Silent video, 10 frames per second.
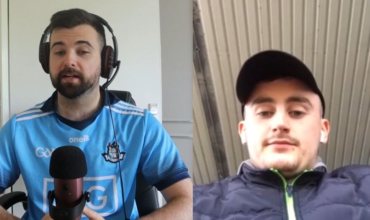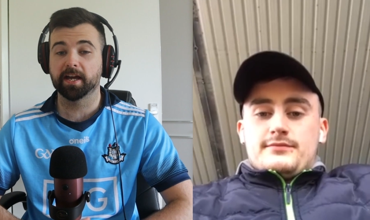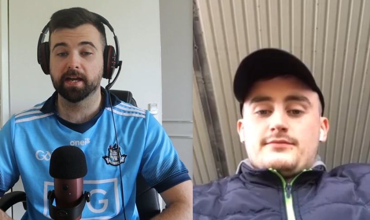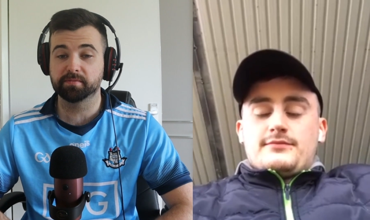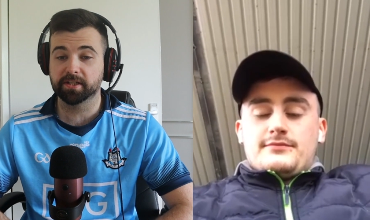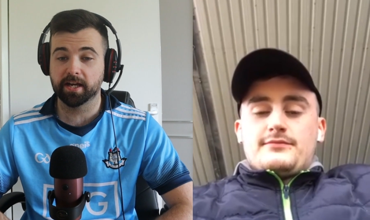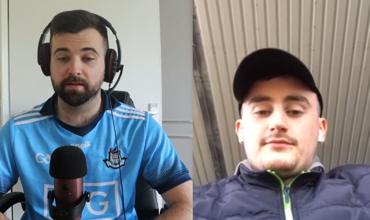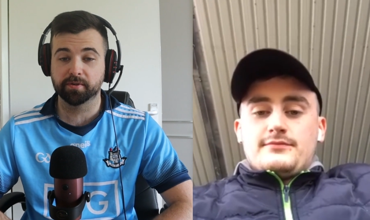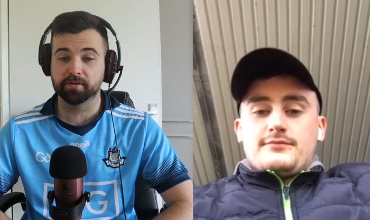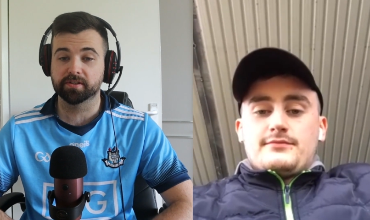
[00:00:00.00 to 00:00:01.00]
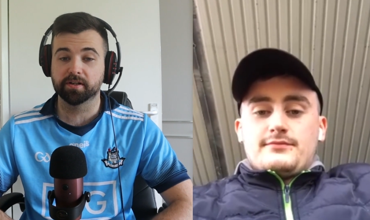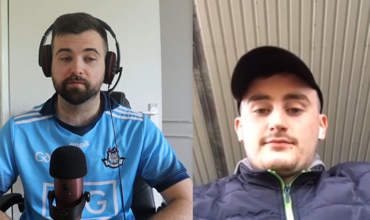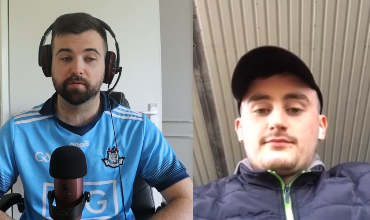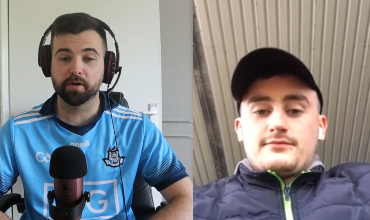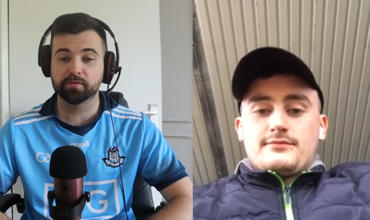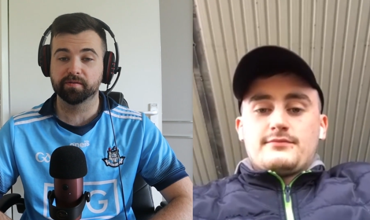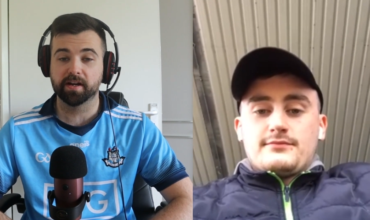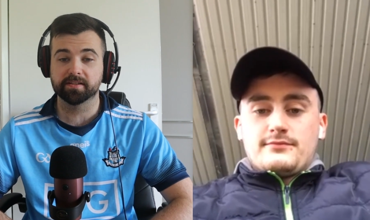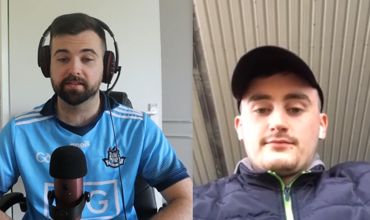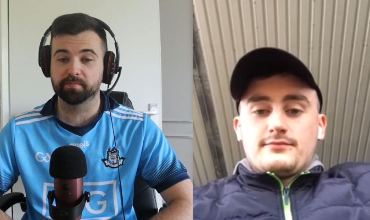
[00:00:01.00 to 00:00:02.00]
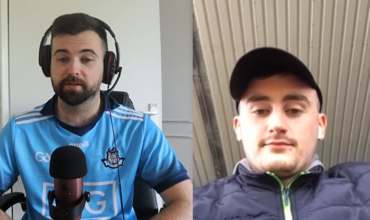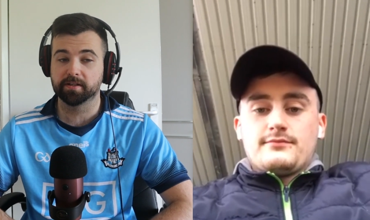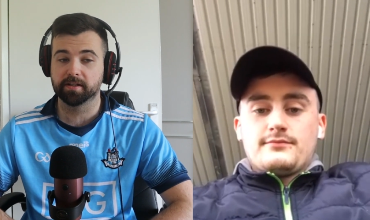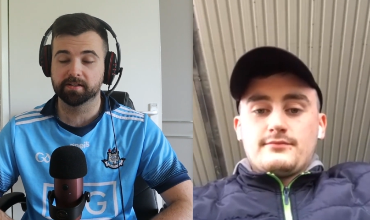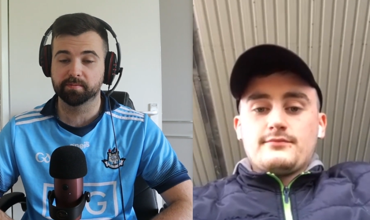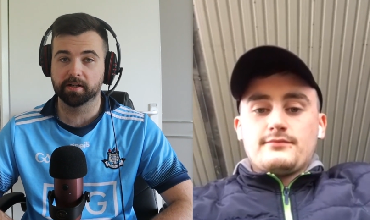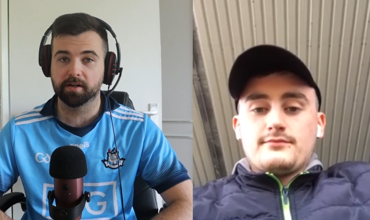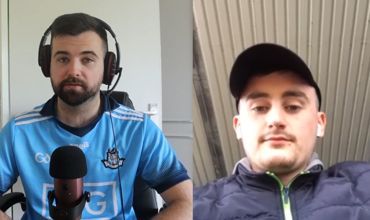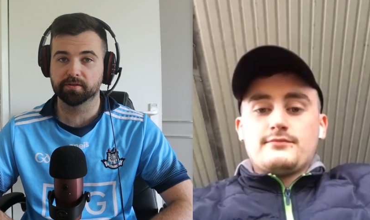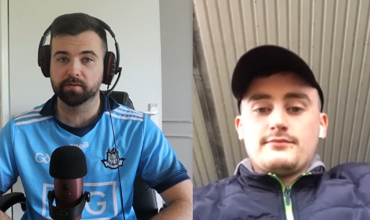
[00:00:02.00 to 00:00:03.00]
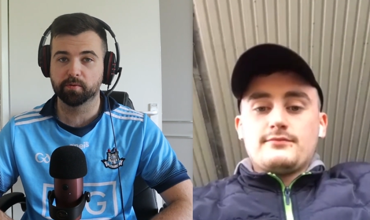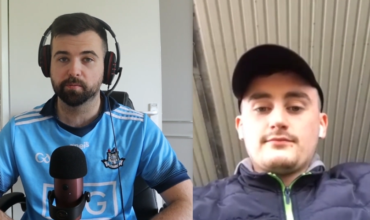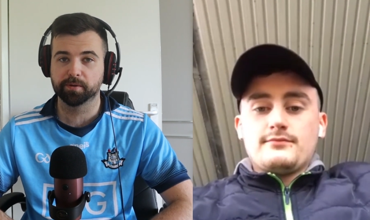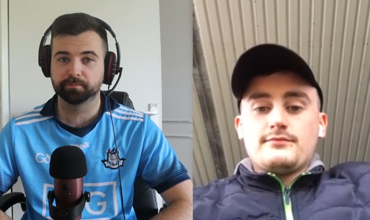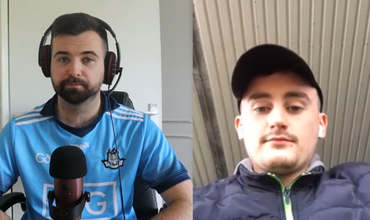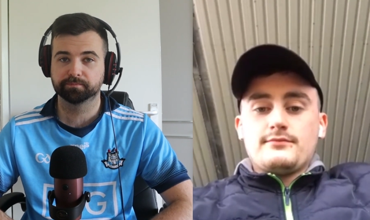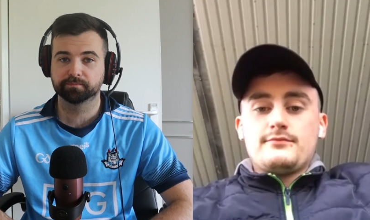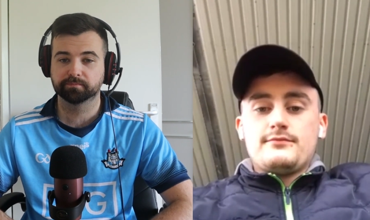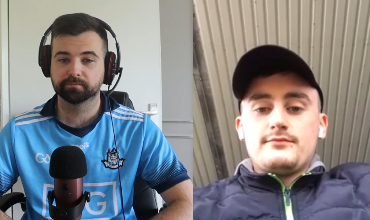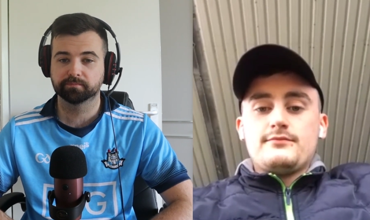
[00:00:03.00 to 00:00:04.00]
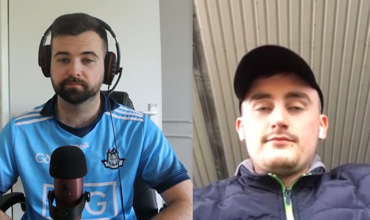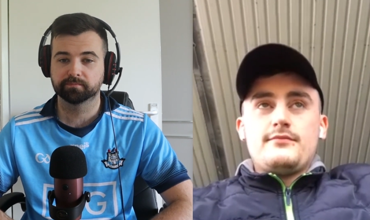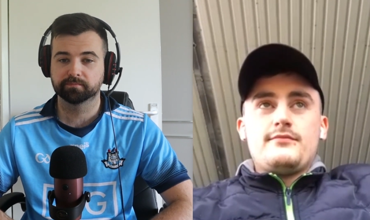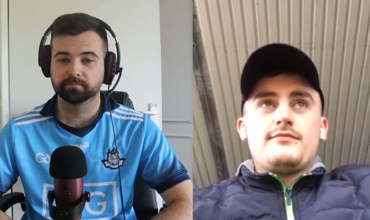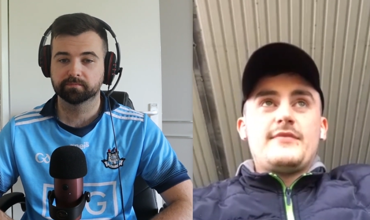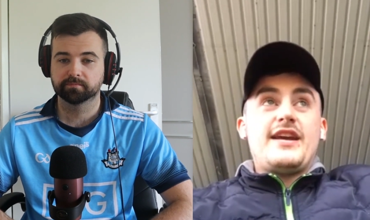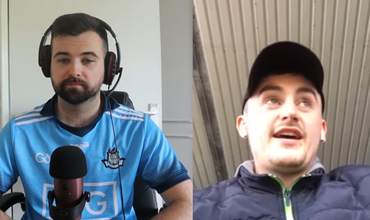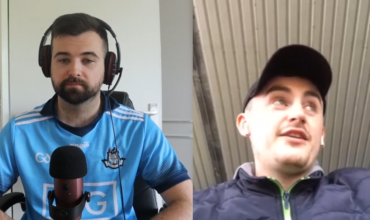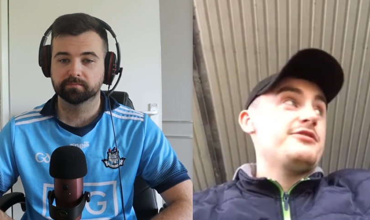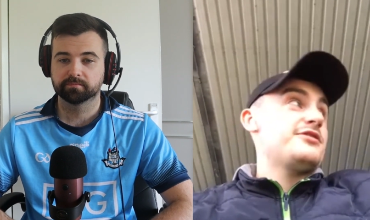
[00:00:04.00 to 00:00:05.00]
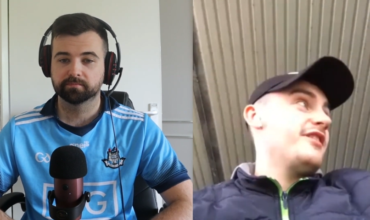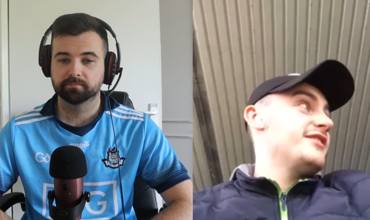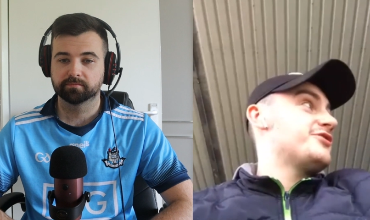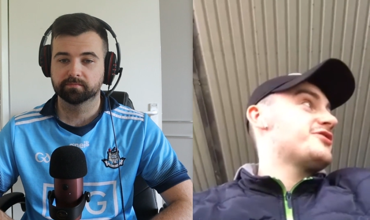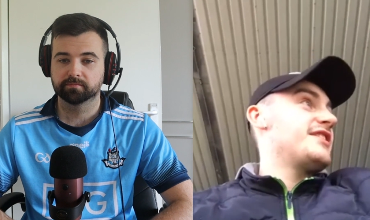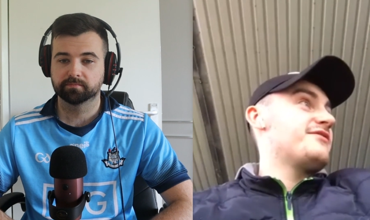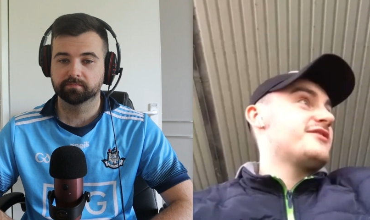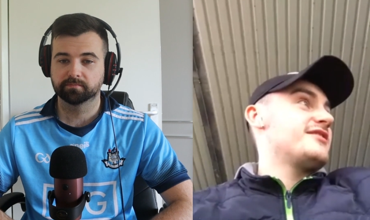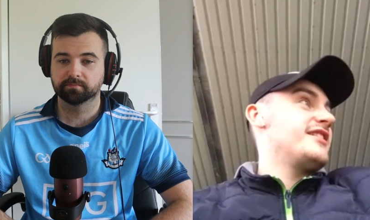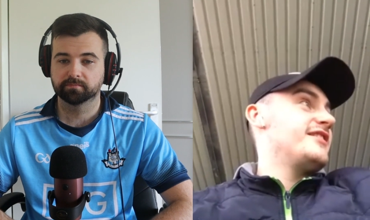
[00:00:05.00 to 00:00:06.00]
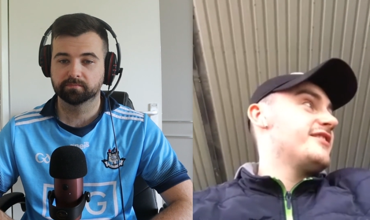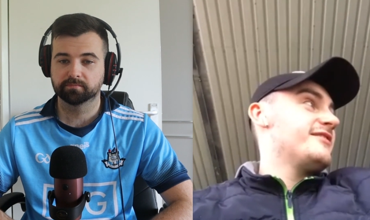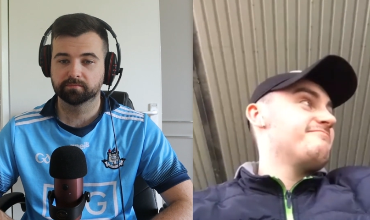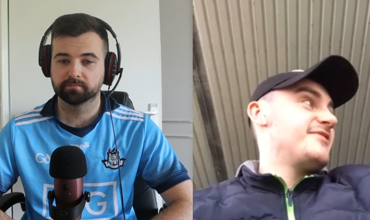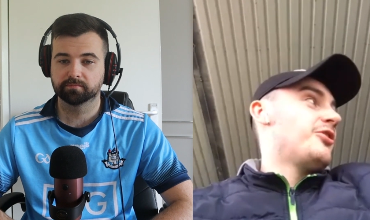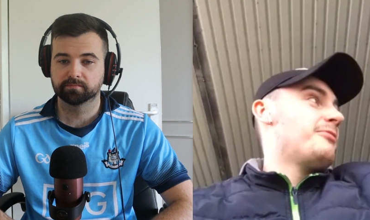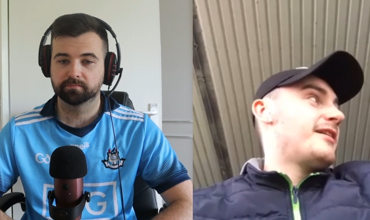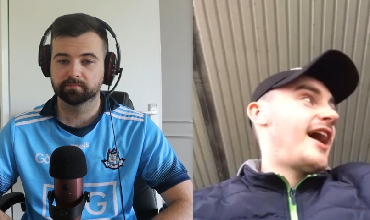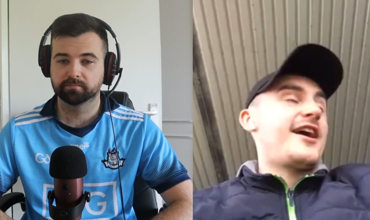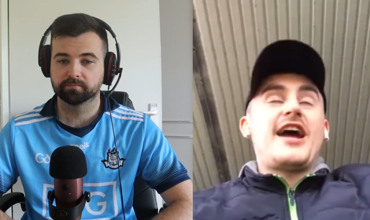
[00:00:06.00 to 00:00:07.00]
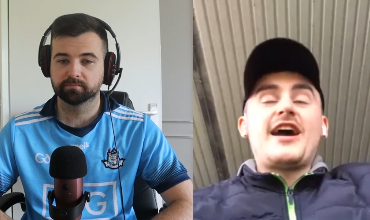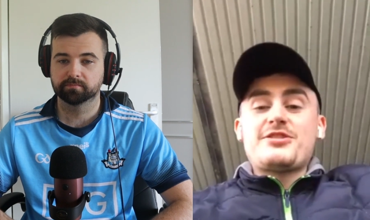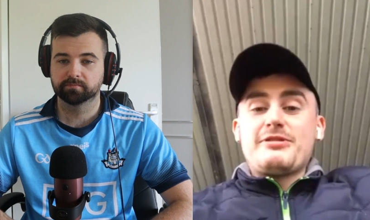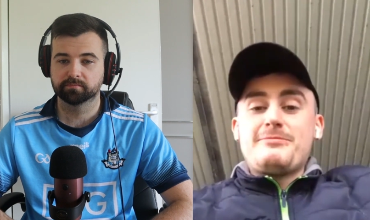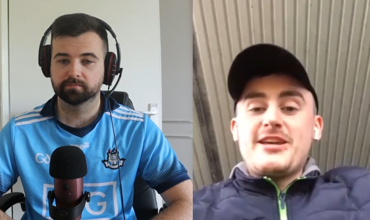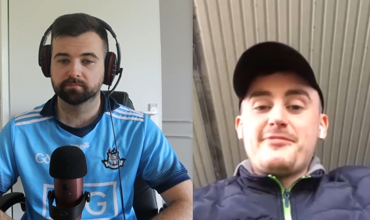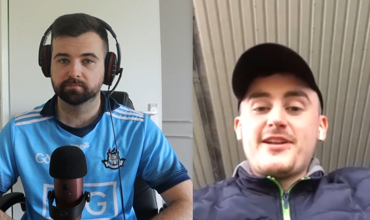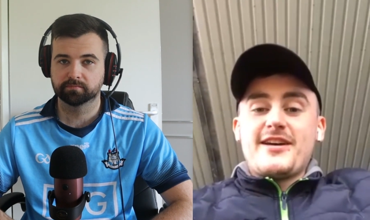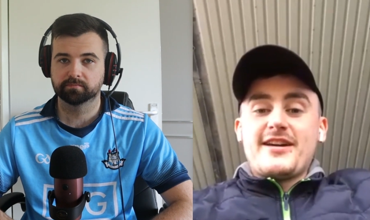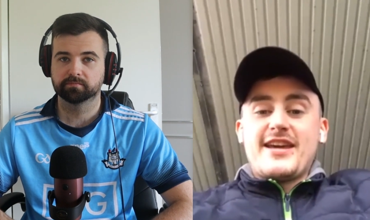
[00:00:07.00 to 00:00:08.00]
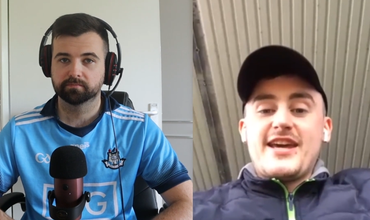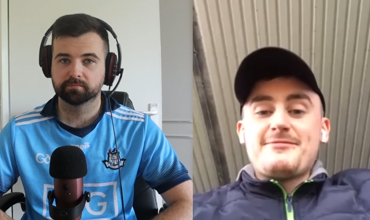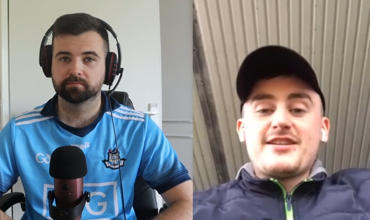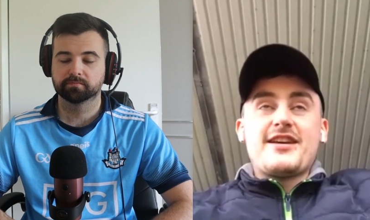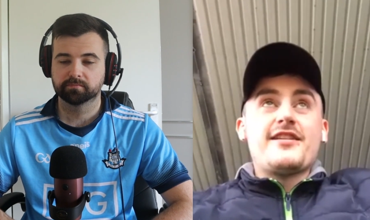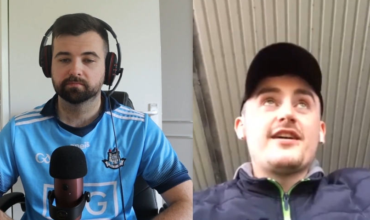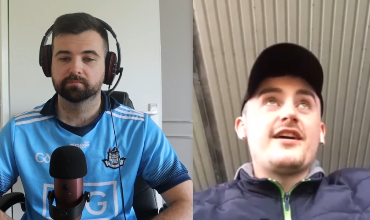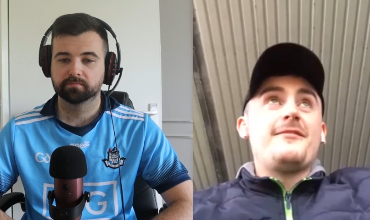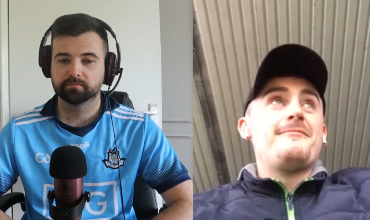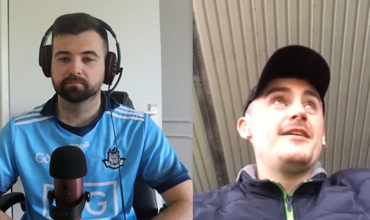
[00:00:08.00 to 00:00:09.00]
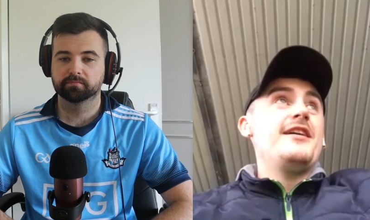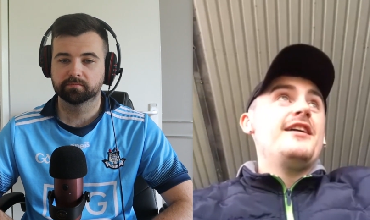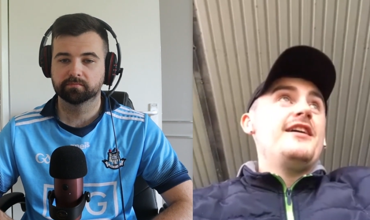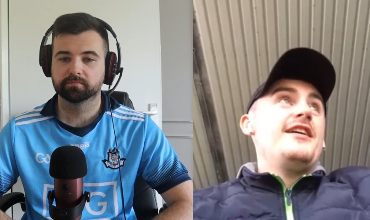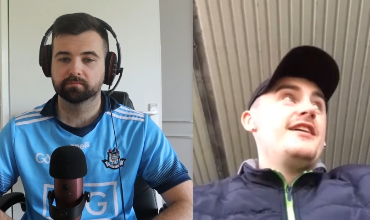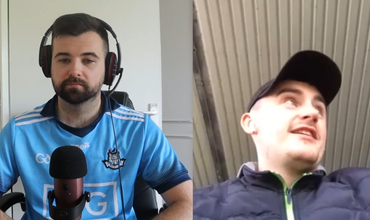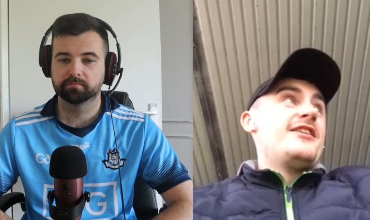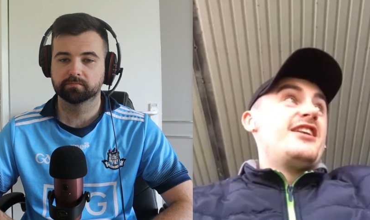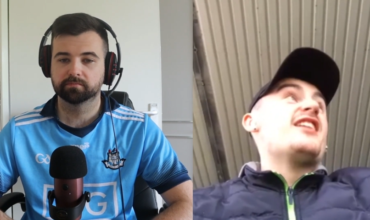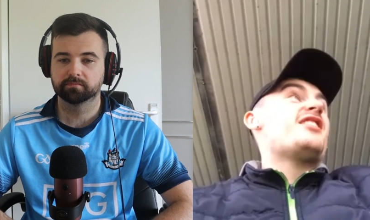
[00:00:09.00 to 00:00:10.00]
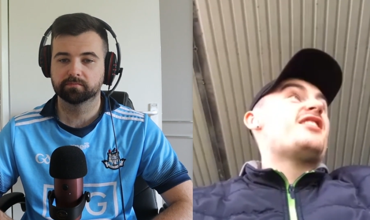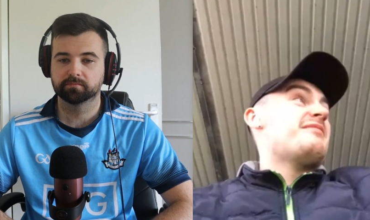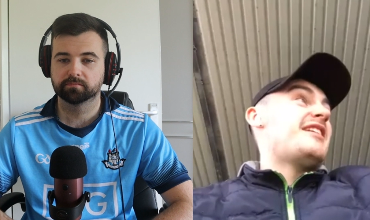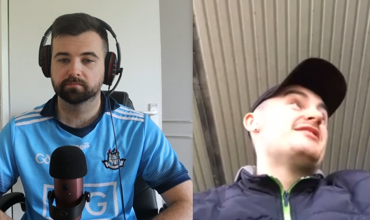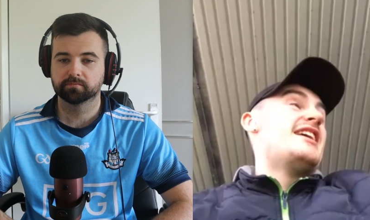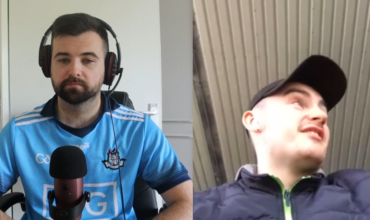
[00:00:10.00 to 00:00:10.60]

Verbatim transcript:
Speaker 1: at games again? Because I know for most fans it's been a it's been a long time coming.
Speaker 2: Yeah, it was great just even to see that you know actual people at, at games again. Um, you know, you, I was